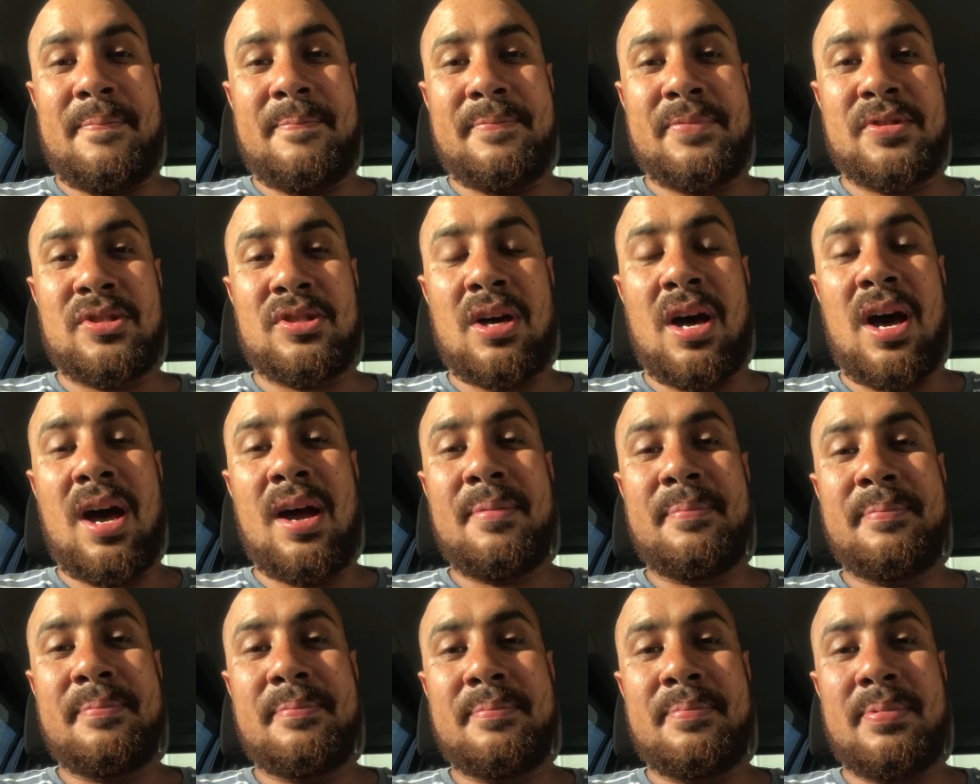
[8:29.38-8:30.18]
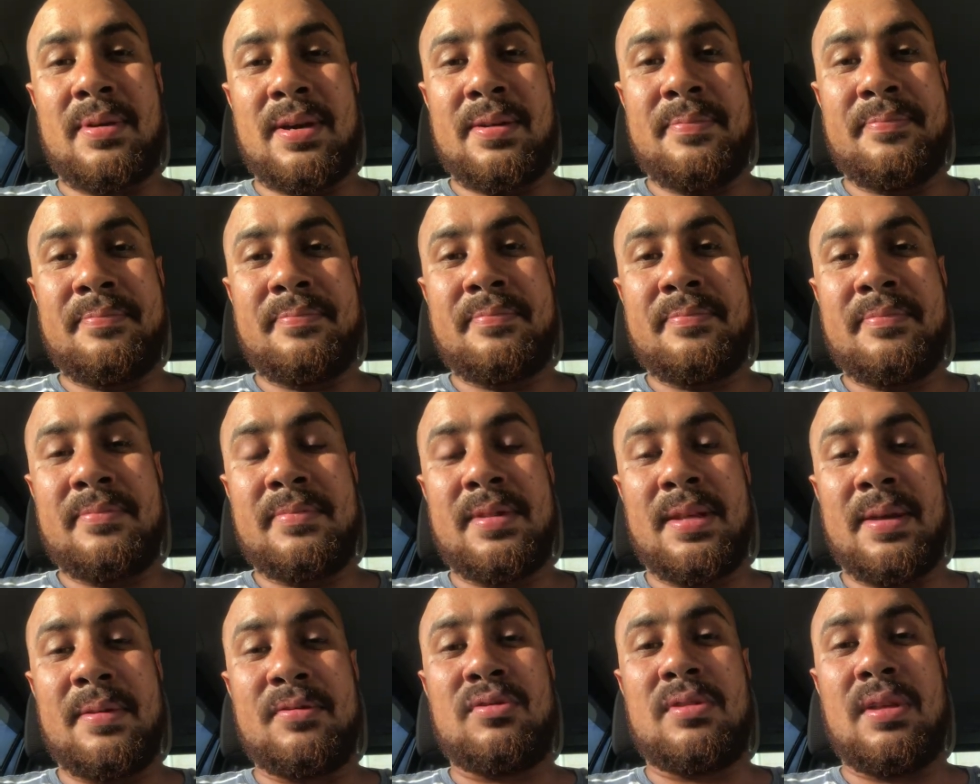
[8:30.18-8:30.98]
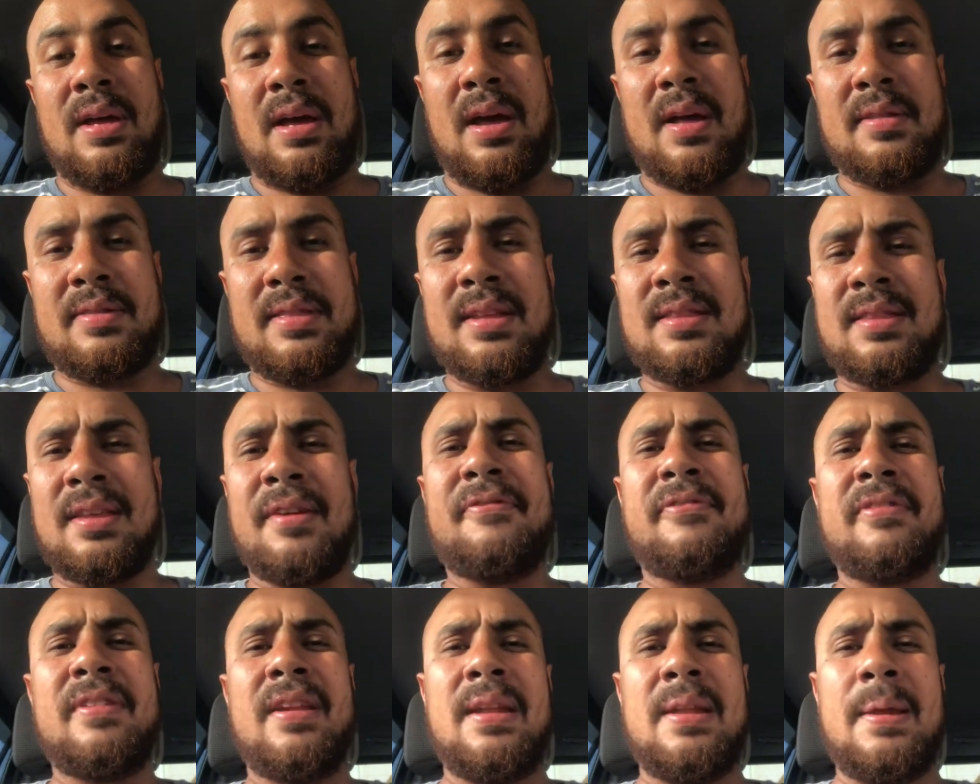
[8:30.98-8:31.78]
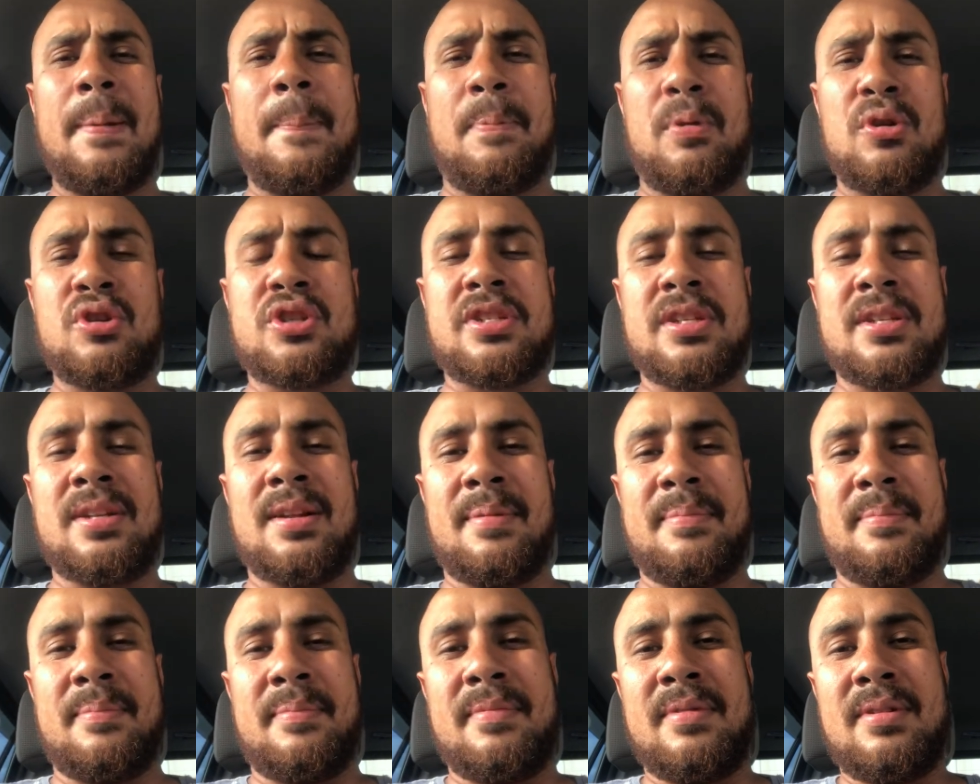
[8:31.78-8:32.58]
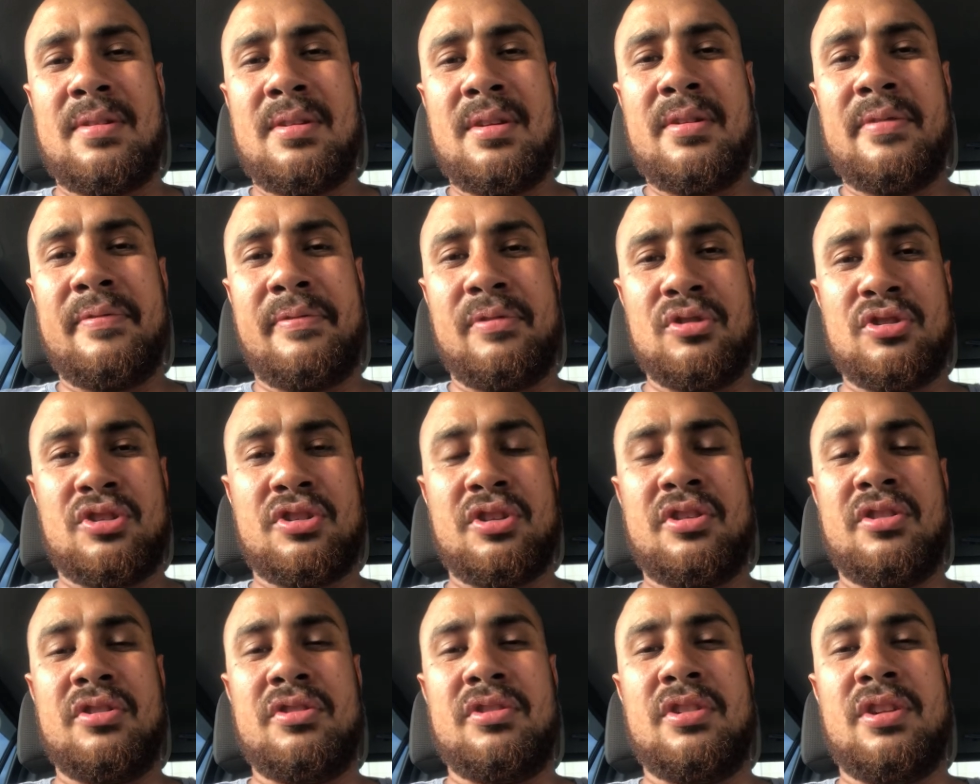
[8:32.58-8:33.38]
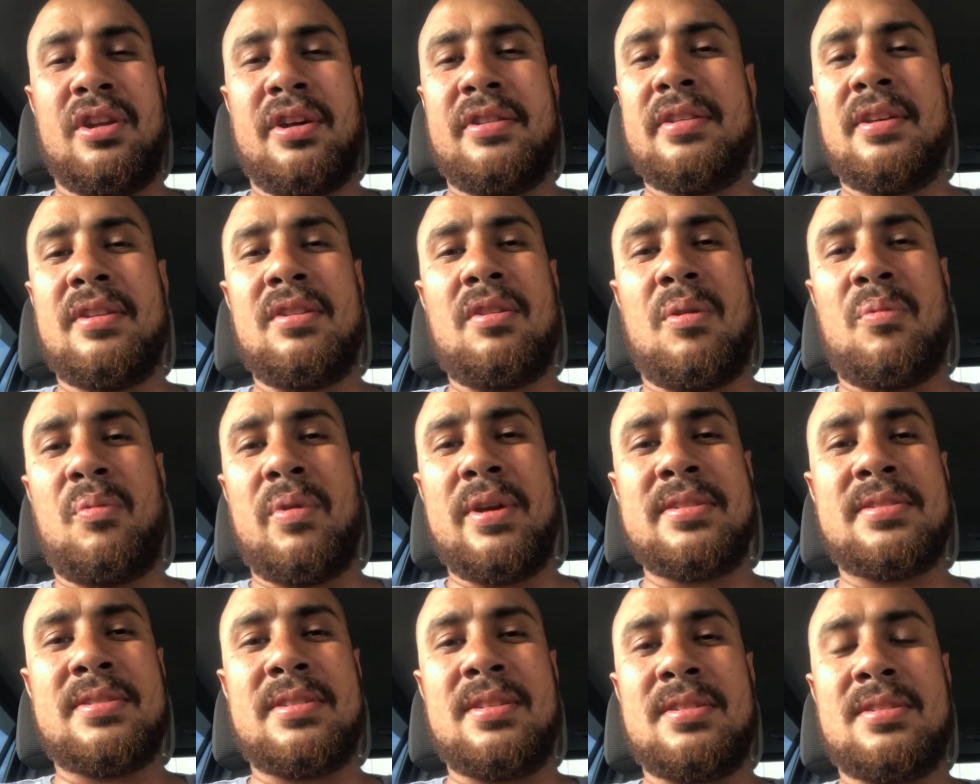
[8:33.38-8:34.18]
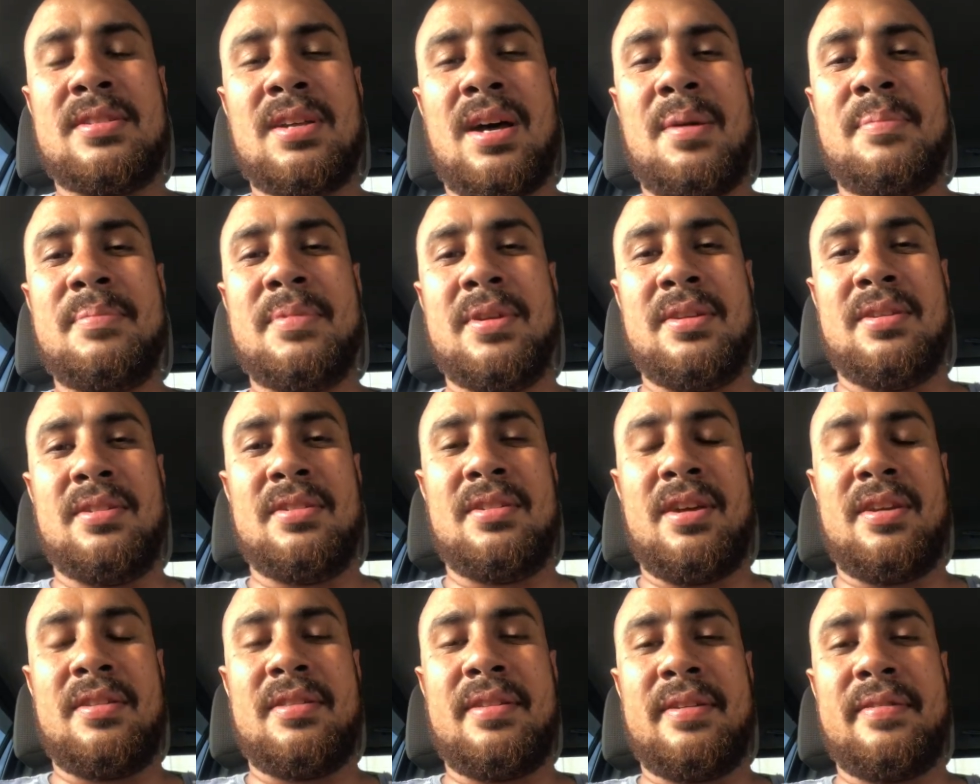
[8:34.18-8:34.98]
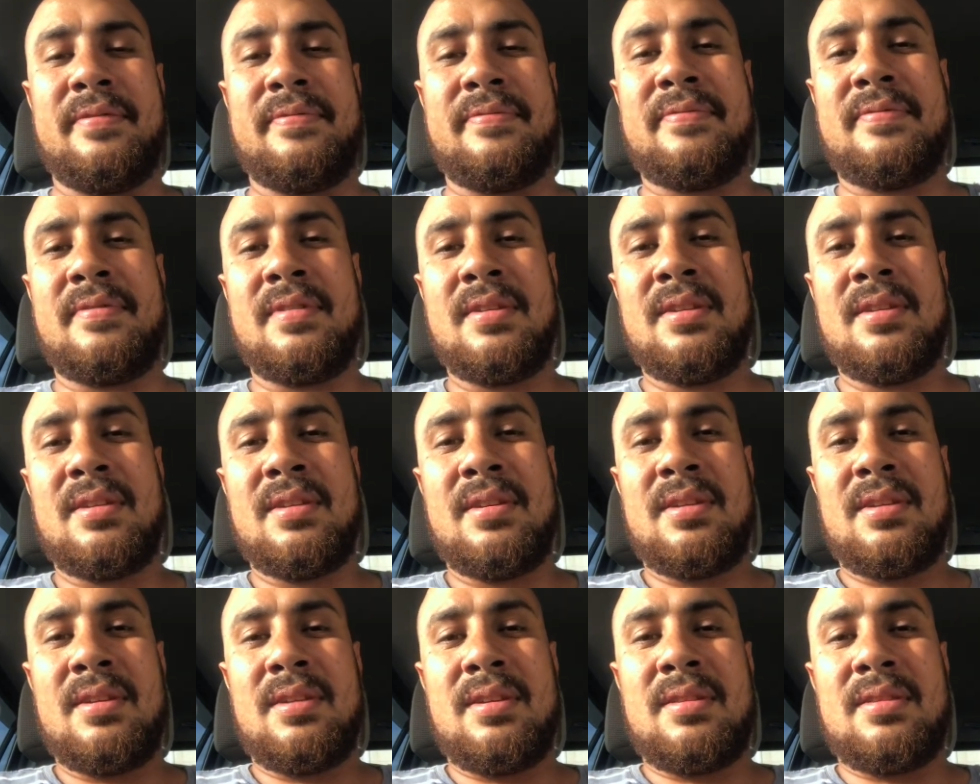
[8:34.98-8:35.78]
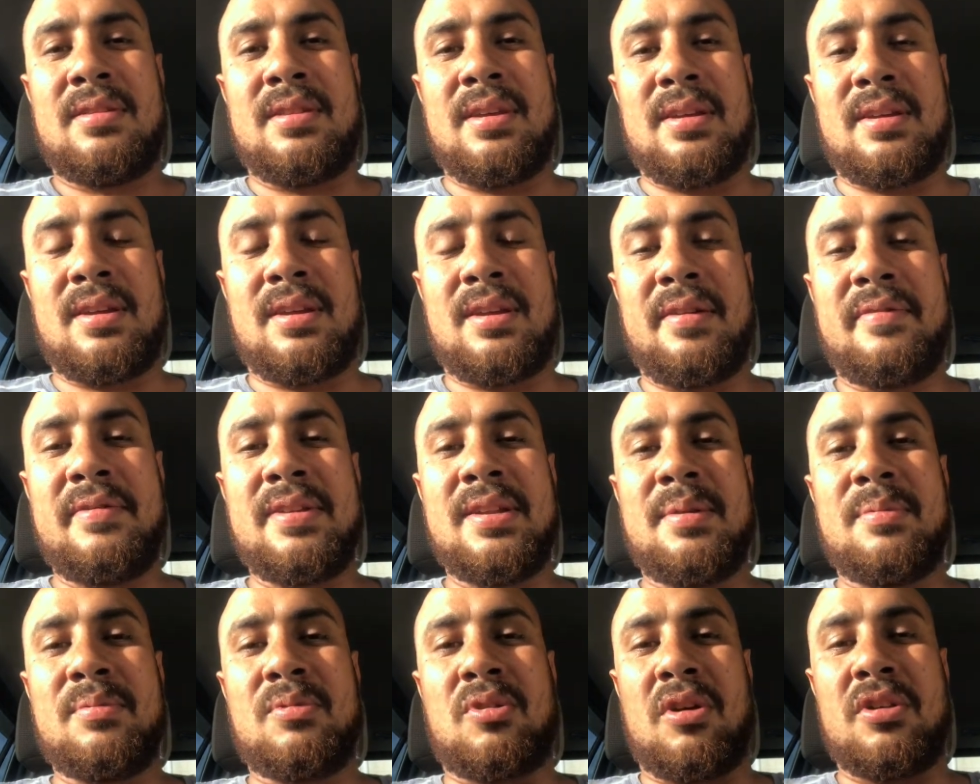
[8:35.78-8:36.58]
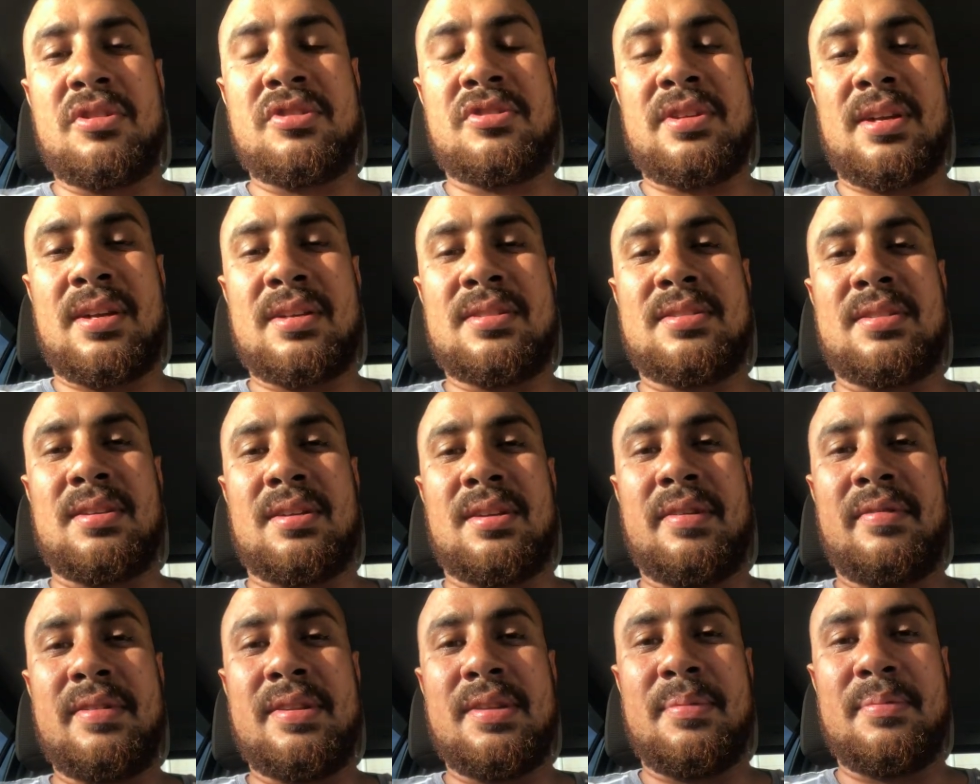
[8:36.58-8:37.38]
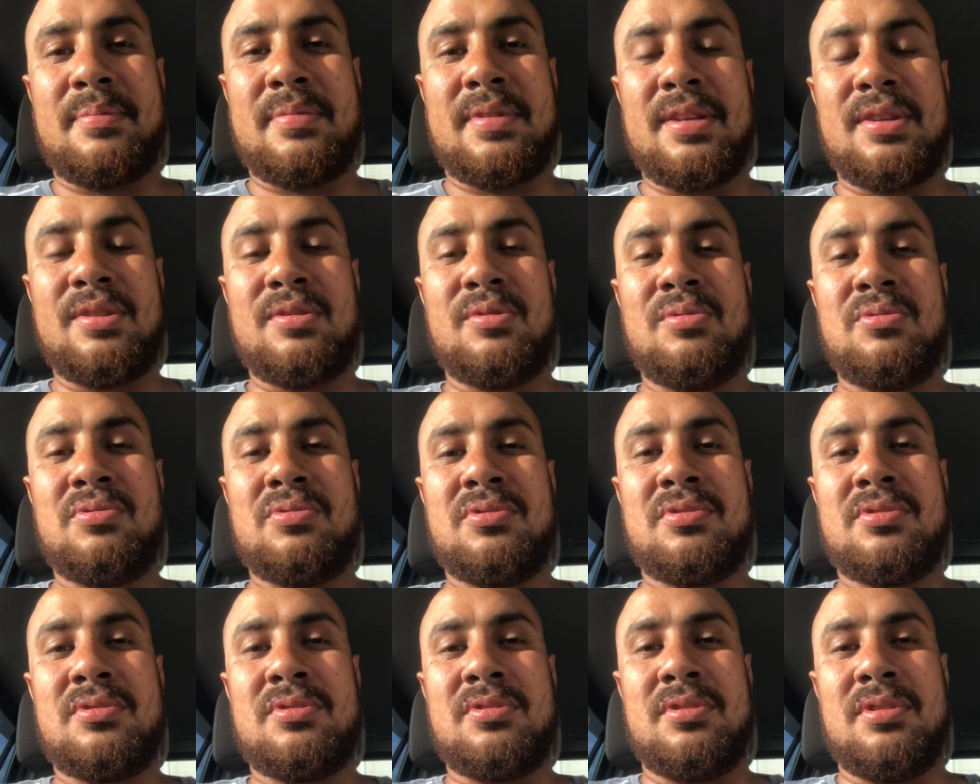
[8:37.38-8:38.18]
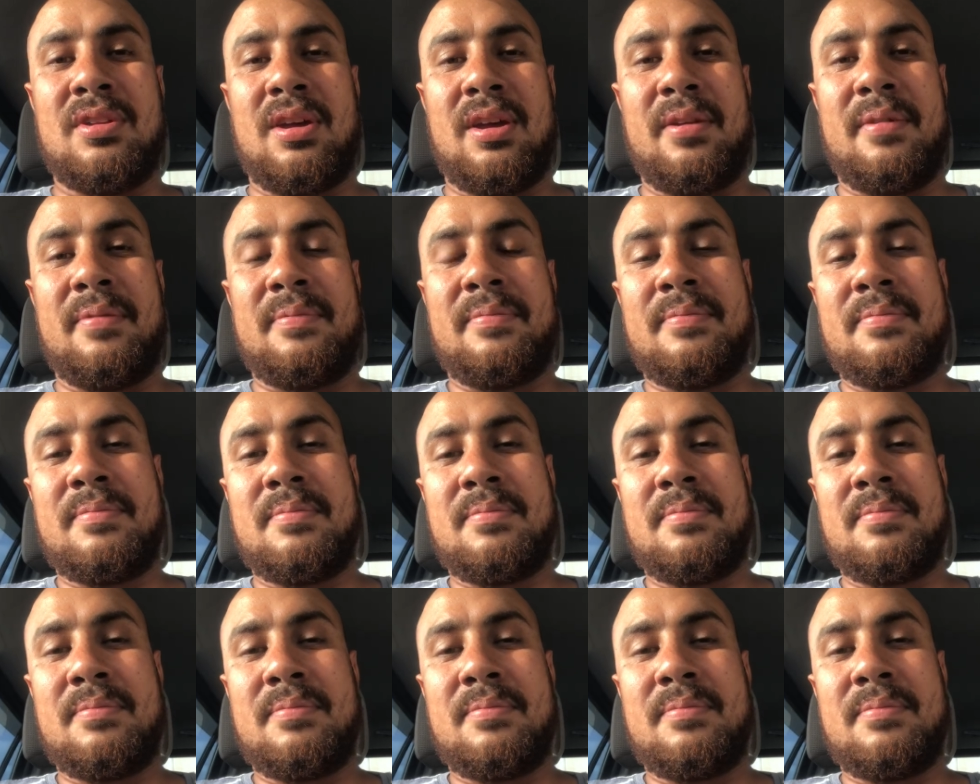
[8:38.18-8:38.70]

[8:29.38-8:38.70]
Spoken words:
time, but they're definitely pushing him for June. You know, they're not wasting time here. You know, they're giving him contracts, they're giving him deals, you know,